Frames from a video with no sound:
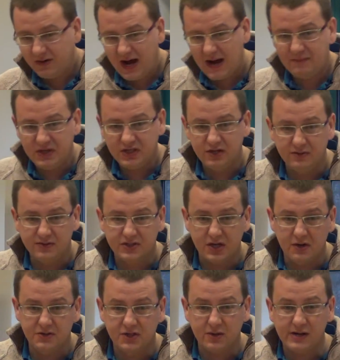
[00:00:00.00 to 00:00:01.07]
happy. She was
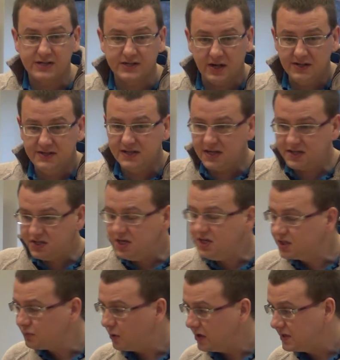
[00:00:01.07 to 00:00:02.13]
so excited that
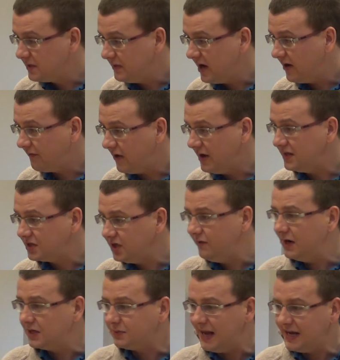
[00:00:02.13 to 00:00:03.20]
Jesus wanted to be her friend that she
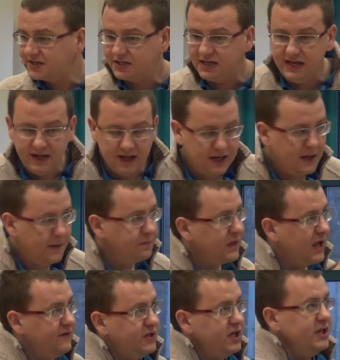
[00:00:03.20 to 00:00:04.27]
realised, well, actually,
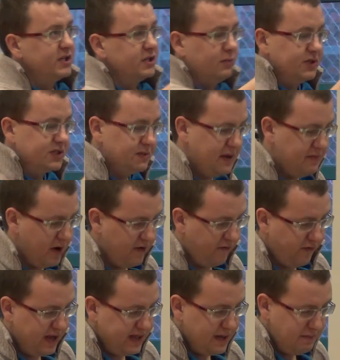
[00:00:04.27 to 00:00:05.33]
if Jesus wants to be my
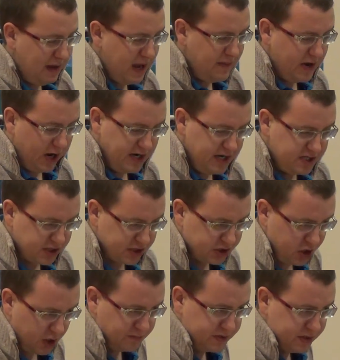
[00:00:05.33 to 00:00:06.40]
friend, then maybe I need to
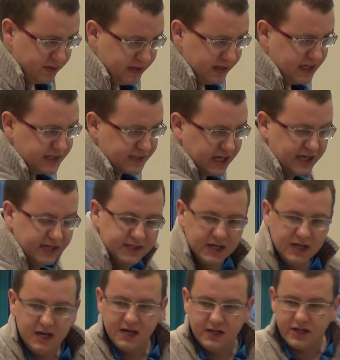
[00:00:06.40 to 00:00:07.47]
stop doing these things
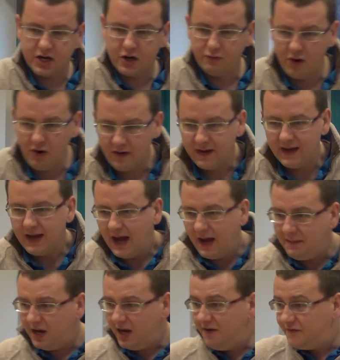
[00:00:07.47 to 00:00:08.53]
that are wrong. And
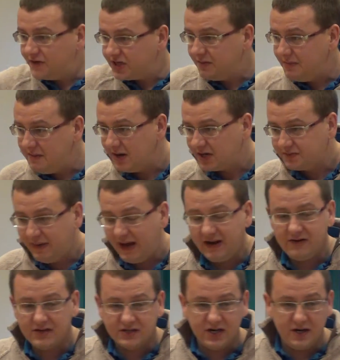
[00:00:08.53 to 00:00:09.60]
my life is going to be much better.
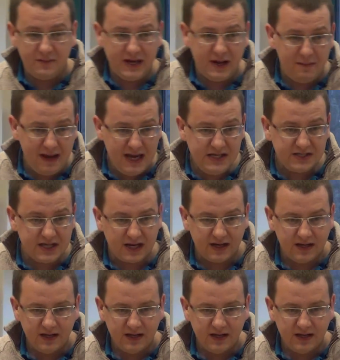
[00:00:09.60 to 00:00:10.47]
It's going to be amazing.